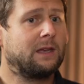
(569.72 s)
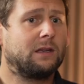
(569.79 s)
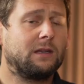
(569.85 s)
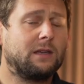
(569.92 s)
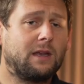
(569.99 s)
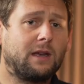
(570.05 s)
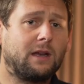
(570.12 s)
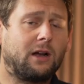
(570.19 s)

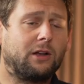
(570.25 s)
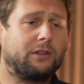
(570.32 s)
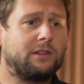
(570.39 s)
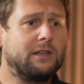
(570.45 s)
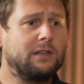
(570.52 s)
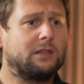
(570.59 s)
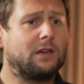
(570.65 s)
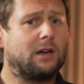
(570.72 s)
Yeah, I
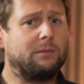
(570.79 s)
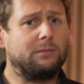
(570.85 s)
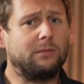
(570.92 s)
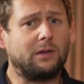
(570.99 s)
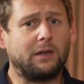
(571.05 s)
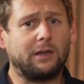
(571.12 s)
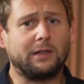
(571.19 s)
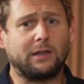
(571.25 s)
think
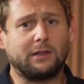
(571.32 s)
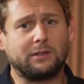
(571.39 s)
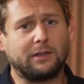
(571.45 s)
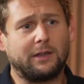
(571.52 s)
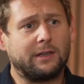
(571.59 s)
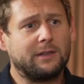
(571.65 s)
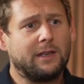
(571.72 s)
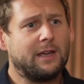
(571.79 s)

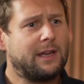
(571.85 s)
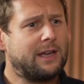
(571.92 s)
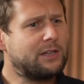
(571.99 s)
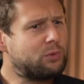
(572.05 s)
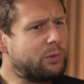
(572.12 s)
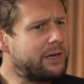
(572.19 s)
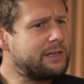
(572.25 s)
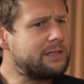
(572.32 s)

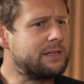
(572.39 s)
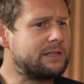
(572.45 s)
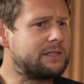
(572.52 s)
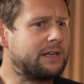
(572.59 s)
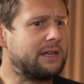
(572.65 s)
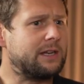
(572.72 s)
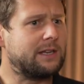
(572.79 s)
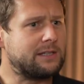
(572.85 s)
it's weird, isn't it,
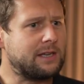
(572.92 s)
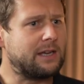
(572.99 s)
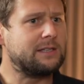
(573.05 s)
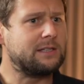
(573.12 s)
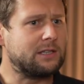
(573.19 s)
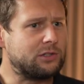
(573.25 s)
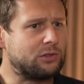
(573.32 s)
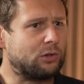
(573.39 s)
saying is
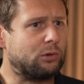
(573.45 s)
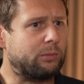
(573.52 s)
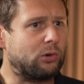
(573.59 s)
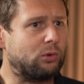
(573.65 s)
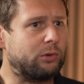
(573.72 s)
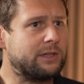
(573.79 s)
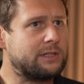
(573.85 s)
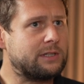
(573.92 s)
it
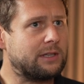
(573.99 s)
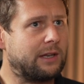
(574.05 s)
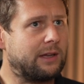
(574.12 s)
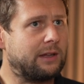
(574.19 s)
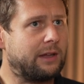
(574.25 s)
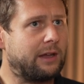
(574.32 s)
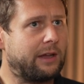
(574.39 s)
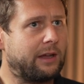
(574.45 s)
doable?
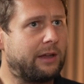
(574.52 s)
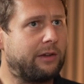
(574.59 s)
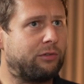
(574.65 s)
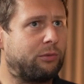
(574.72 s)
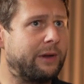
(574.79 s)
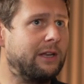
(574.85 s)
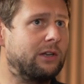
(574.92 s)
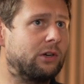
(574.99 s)
If
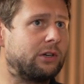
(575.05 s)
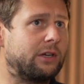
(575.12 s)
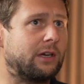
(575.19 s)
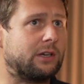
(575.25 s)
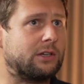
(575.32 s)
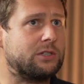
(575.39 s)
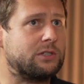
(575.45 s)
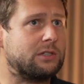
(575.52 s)
we look at,
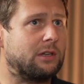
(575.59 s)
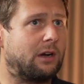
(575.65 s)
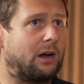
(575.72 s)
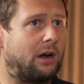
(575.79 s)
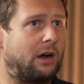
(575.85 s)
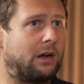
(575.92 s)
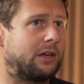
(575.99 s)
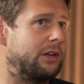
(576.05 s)
because
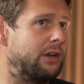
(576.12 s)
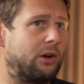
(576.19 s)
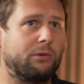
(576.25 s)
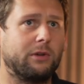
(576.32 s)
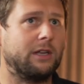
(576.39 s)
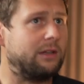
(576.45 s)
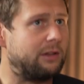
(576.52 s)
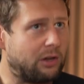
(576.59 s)
I can
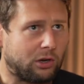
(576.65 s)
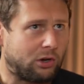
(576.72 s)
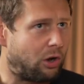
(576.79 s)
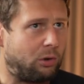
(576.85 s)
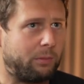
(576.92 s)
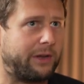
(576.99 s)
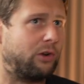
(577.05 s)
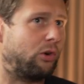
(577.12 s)
only
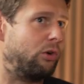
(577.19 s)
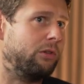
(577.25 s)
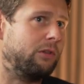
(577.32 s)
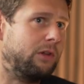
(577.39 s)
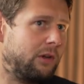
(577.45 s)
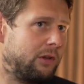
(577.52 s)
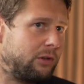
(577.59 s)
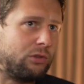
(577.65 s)
comment on
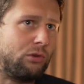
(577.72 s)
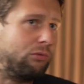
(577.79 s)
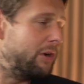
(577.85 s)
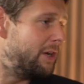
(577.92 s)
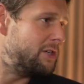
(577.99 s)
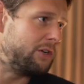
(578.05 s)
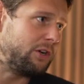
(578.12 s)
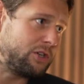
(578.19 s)
the
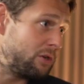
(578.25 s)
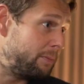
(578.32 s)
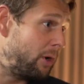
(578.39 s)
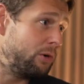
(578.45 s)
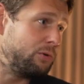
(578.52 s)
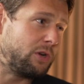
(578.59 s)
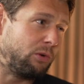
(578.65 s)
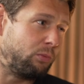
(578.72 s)
region I
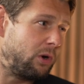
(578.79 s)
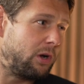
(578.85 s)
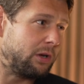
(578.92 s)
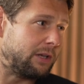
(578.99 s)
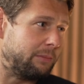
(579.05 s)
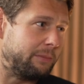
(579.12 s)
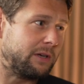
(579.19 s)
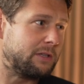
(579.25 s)
suppose I
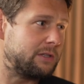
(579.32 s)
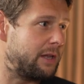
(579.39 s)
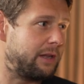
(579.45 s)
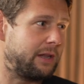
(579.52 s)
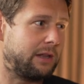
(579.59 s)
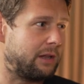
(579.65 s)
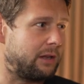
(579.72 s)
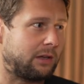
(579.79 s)
work in, because then
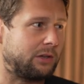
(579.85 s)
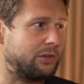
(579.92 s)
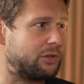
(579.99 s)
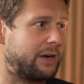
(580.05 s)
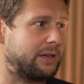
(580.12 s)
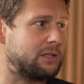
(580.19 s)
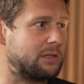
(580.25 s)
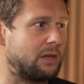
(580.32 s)
they're the
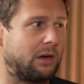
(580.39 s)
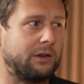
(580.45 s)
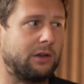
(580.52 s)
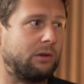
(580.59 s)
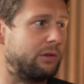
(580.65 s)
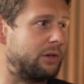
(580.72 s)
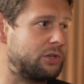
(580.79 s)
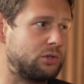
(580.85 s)
contractors that I
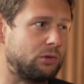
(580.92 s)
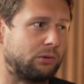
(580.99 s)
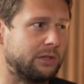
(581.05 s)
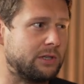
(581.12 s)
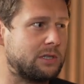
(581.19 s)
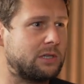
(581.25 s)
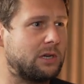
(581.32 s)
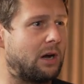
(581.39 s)
know that are short
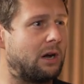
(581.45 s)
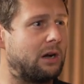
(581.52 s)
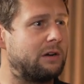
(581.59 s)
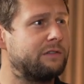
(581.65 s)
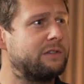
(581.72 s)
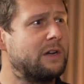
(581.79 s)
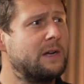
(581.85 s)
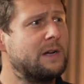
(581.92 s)
in
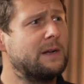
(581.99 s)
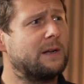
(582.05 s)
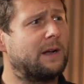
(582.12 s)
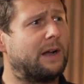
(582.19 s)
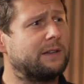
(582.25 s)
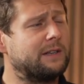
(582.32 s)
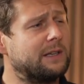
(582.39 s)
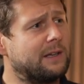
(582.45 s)
staff.
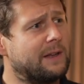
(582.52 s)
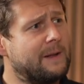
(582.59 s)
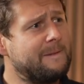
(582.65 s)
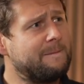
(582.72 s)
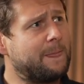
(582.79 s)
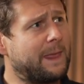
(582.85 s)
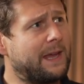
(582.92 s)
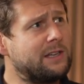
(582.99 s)
I think,
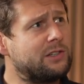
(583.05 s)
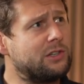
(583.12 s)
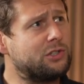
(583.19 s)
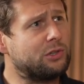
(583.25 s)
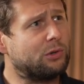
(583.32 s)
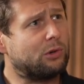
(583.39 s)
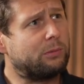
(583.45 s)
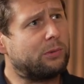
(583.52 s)
is it
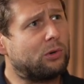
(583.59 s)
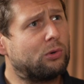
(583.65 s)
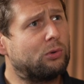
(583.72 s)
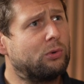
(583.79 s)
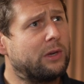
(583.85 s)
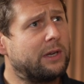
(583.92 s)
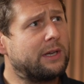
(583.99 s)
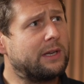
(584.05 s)
doable?